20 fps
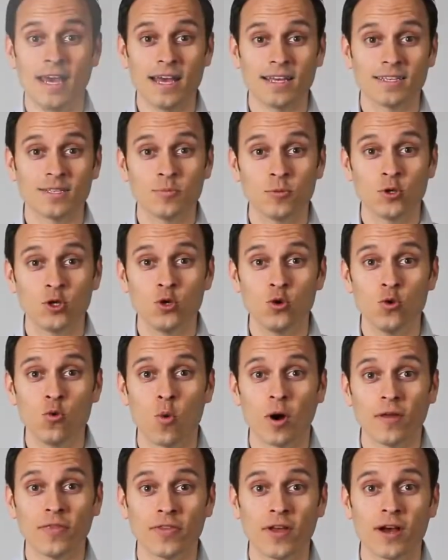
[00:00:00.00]
SMQ
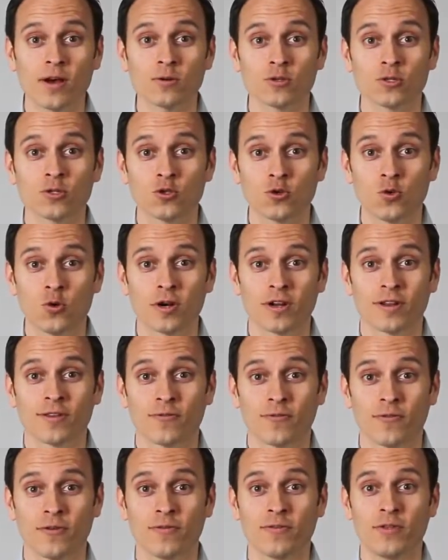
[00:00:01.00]

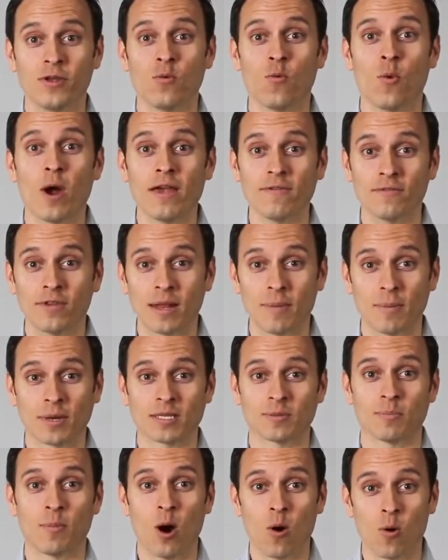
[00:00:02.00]
1250 Wave Dynamics
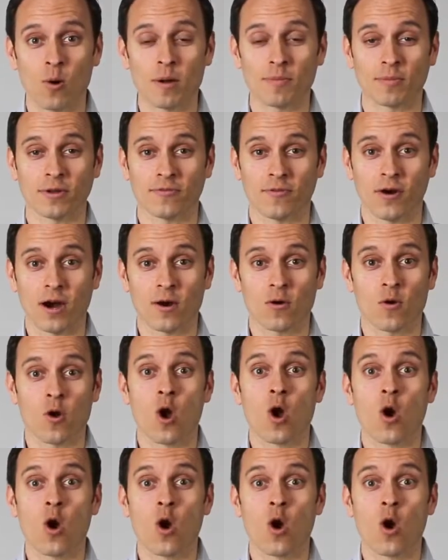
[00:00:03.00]
power amplifier